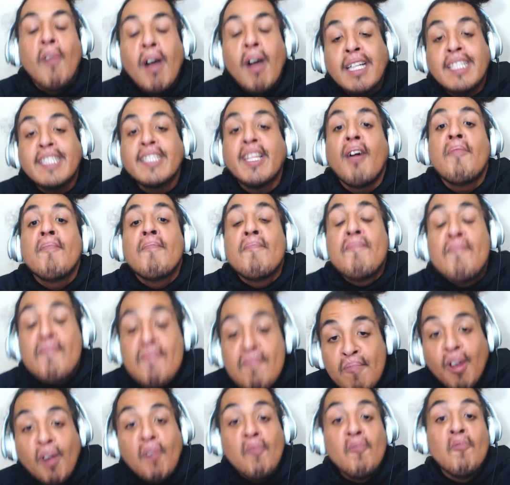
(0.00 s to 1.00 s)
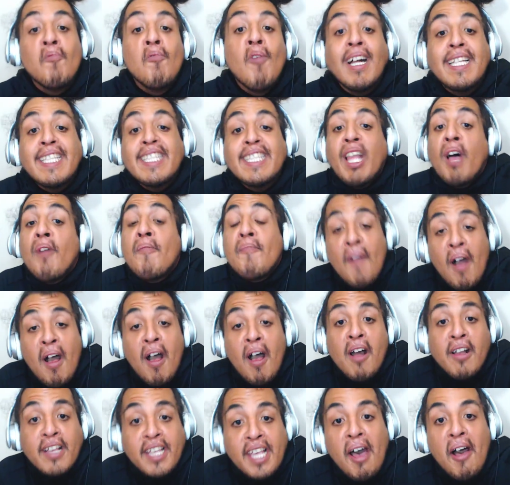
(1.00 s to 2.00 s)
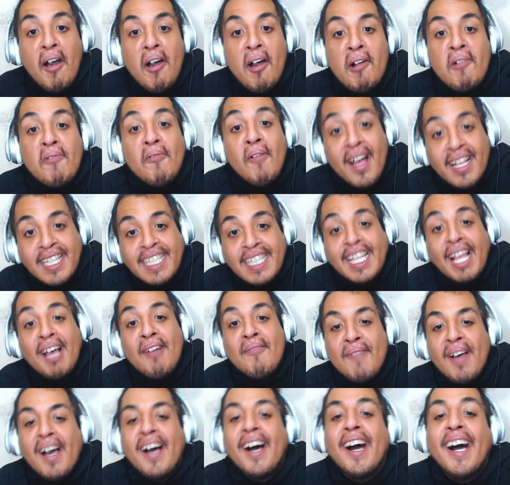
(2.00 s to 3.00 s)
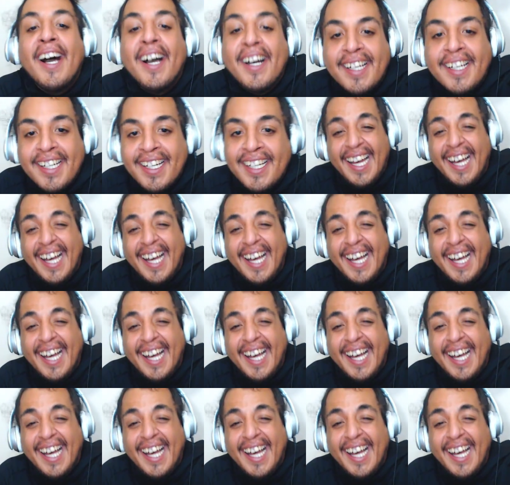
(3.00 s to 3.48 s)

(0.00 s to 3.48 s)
What the fuck, yo? What the fuck?